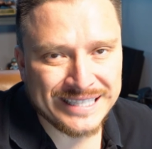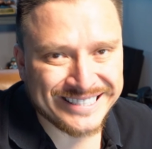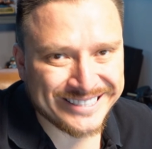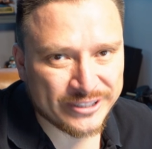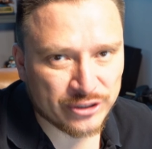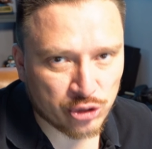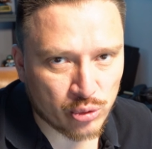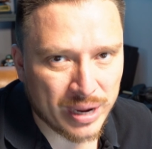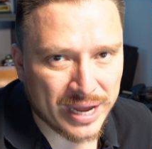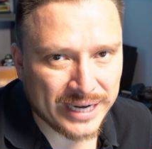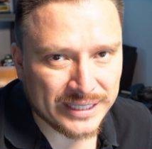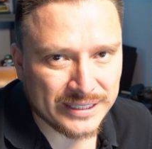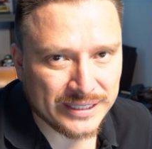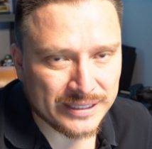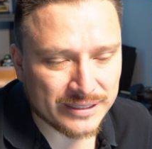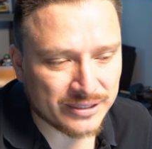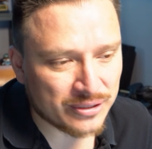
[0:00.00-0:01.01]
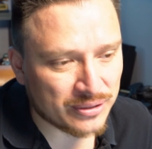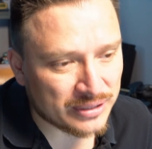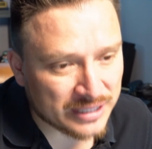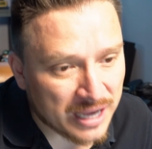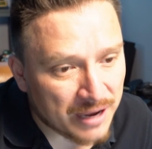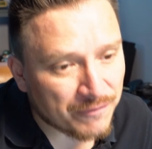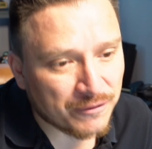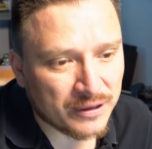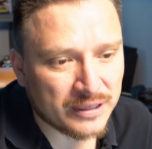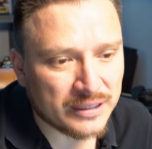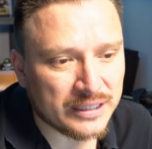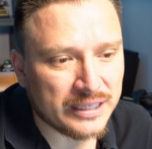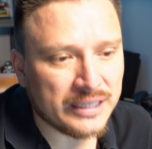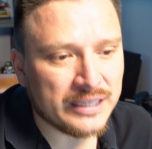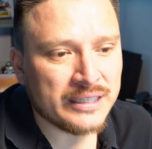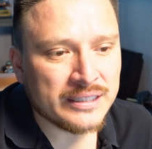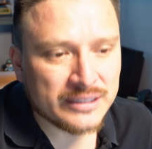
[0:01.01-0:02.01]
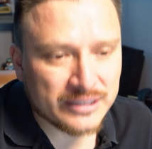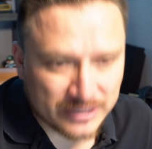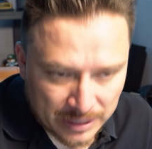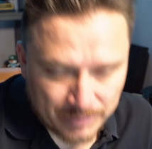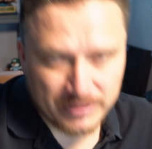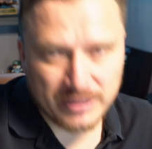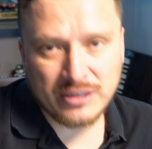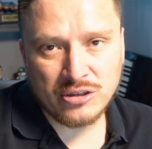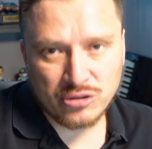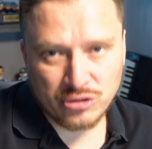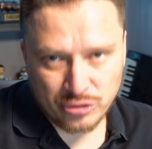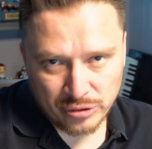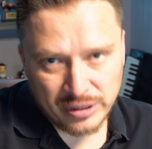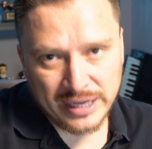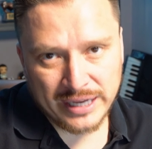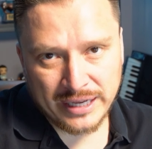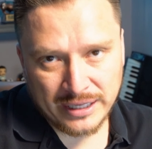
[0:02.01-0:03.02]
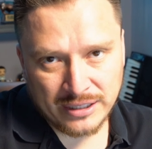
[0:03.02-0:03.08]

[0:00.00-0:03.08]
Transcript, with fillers: strategy. So definitely something you should look